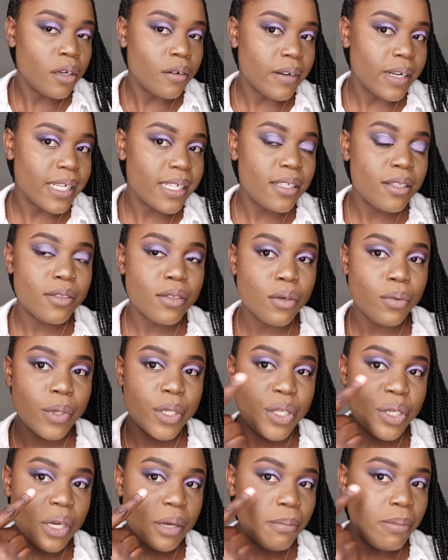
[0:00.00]
Right, so
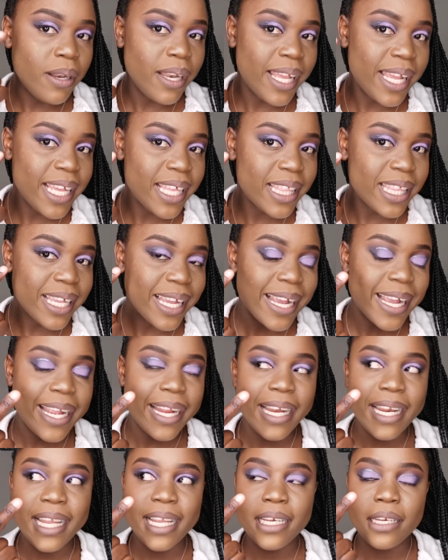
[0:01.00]
when you're applying the
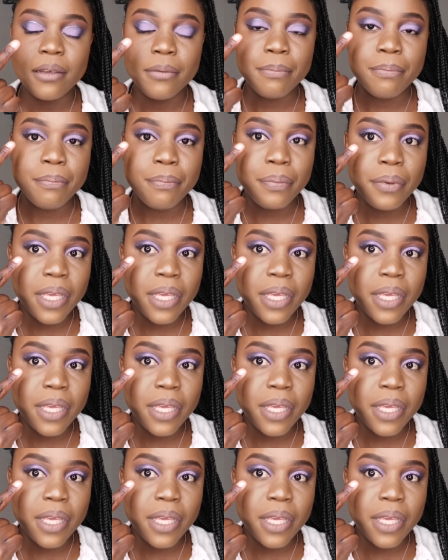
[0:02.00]
eyeliner,